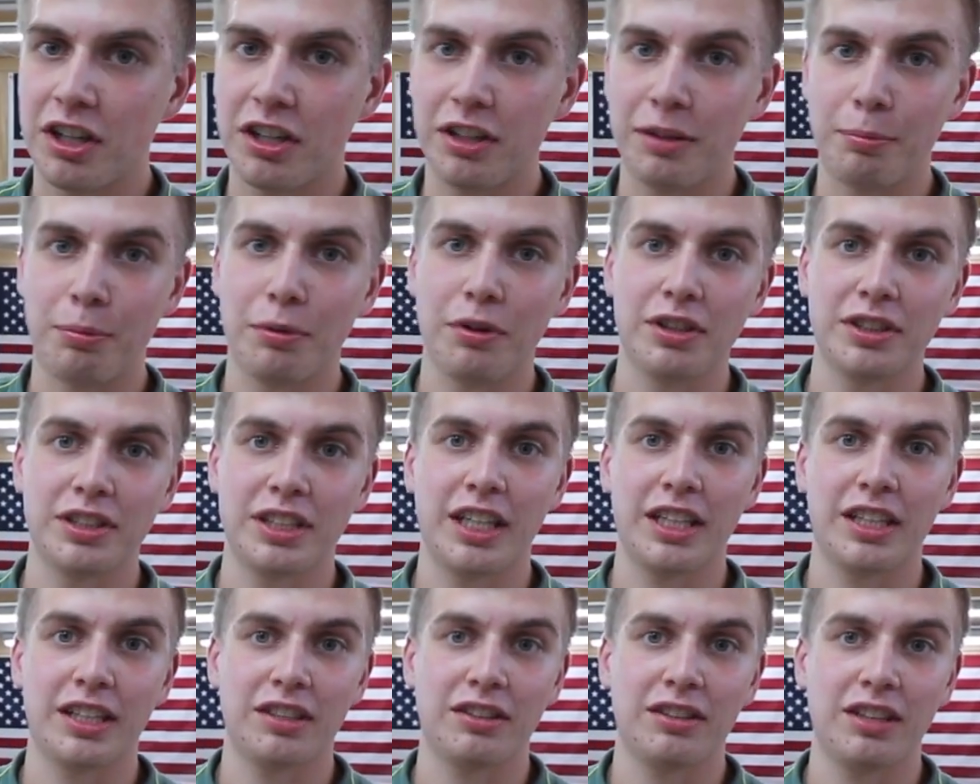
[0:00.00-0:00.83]
all the boards
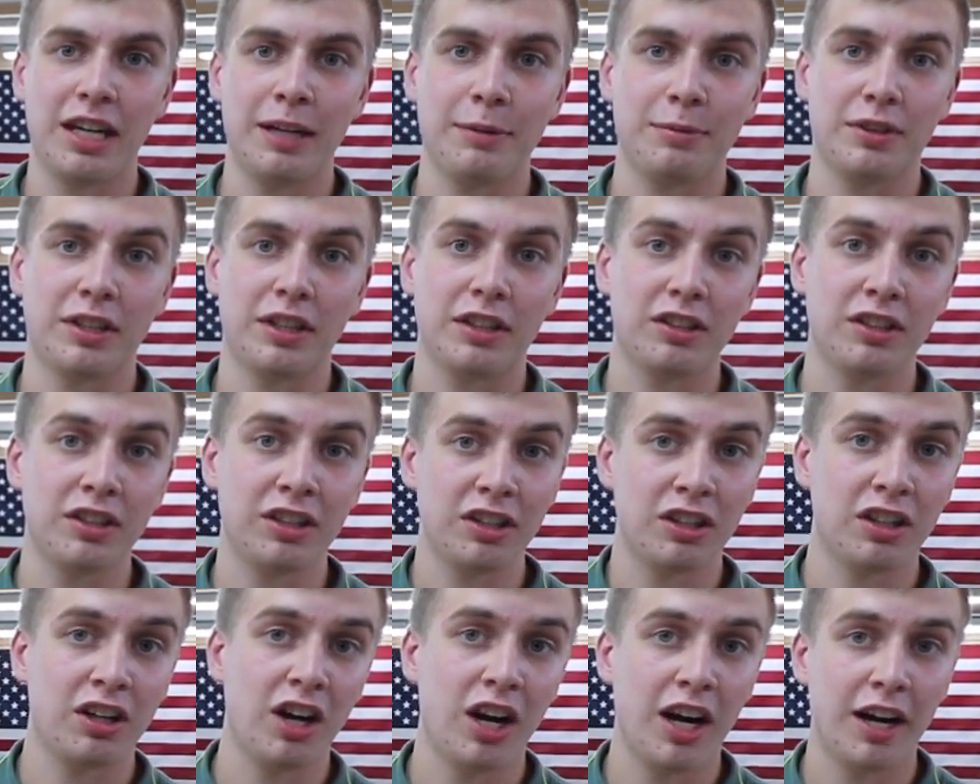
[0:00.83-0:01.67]
out of the clamps that are in
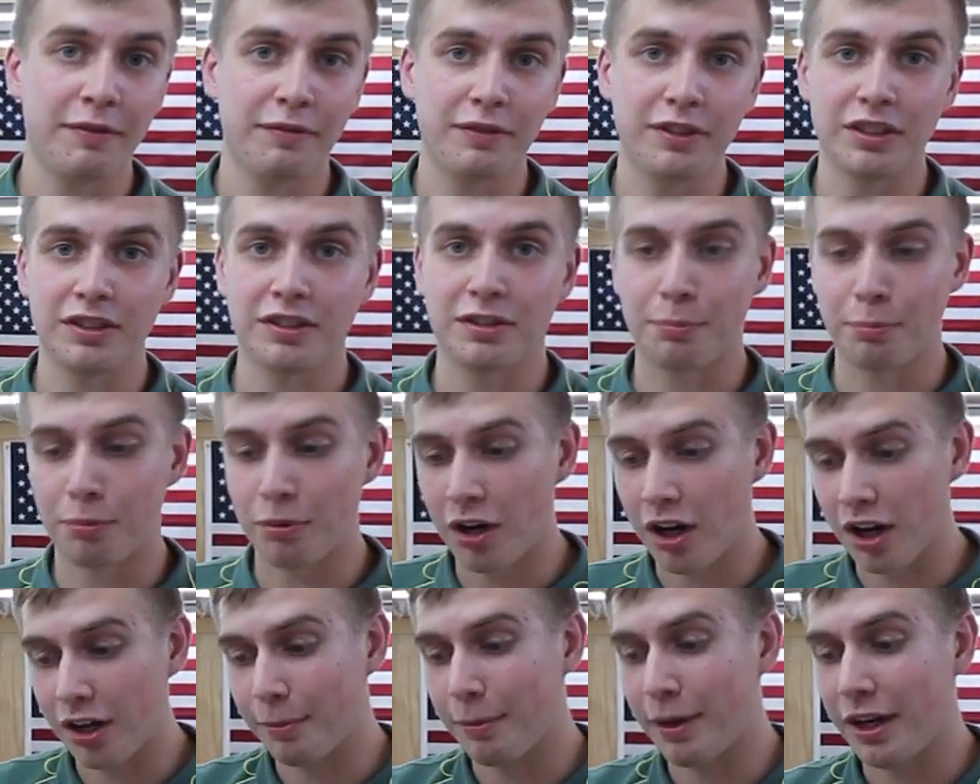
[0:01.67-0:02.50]
our office,
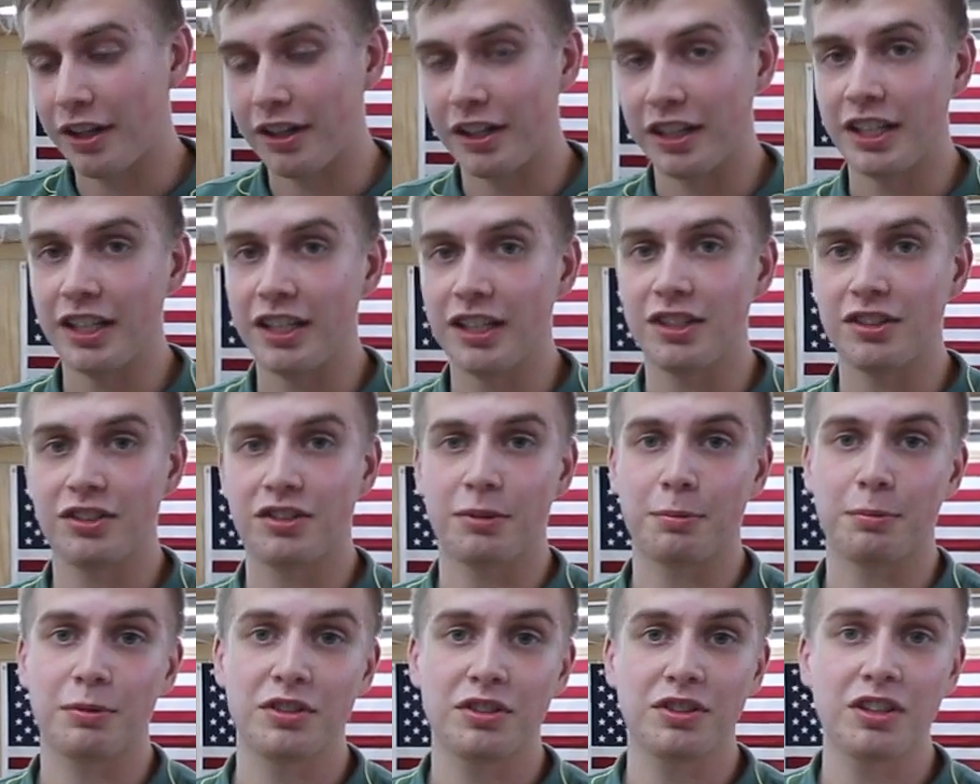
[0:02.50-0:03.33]
brought them out here, so
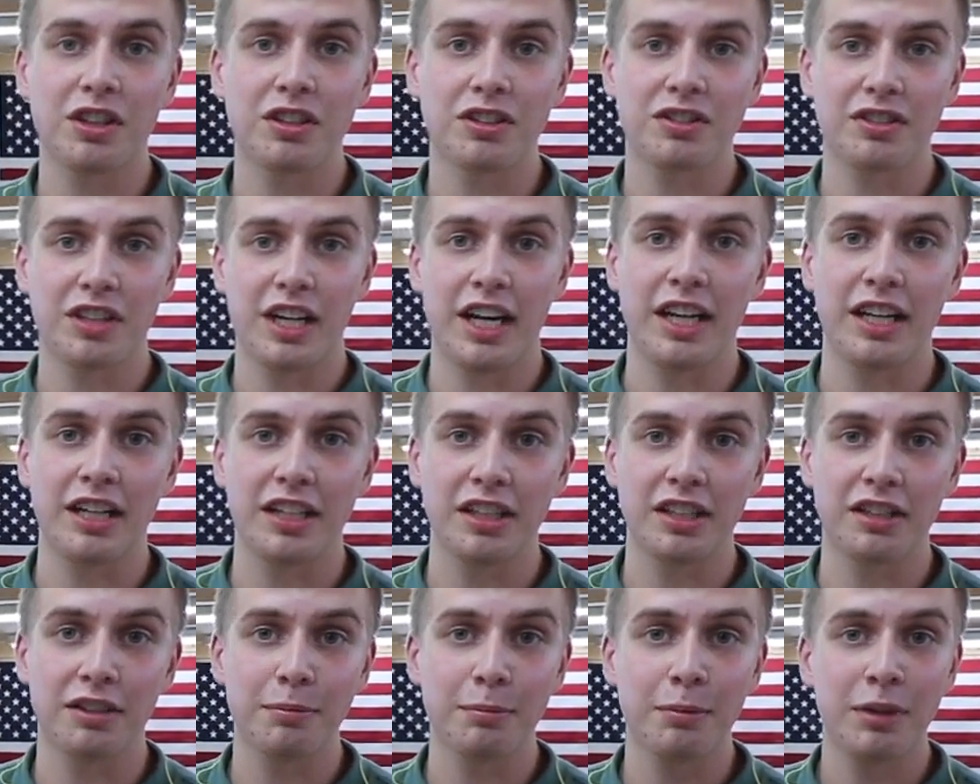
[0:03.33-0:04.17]
I'm going to start sanding
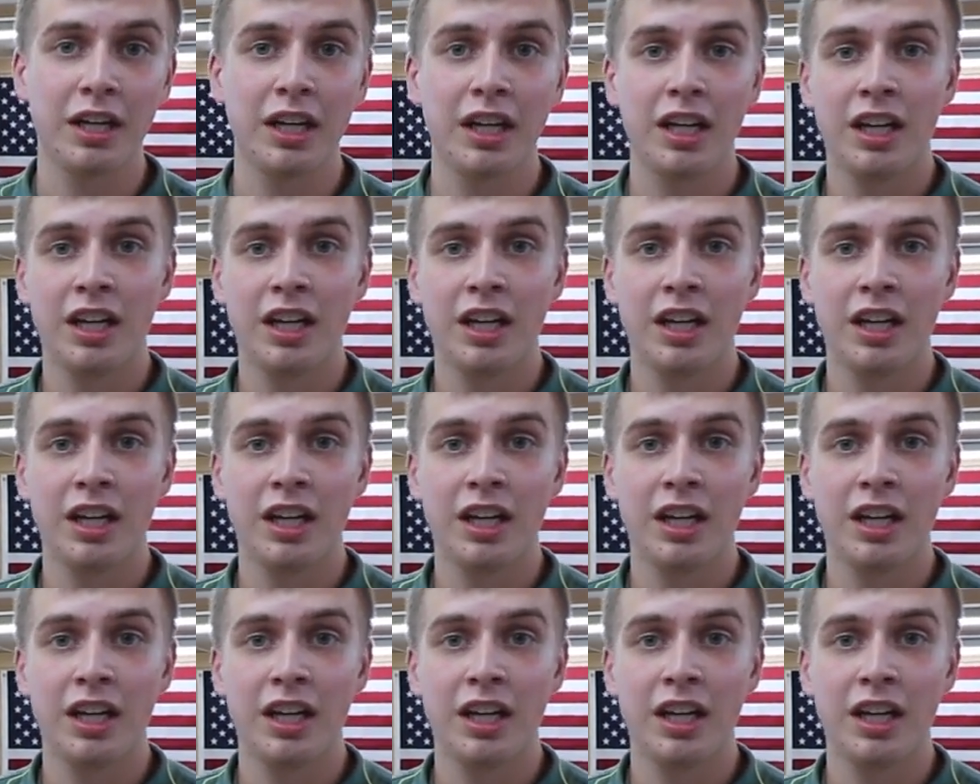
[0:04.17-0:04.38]
them.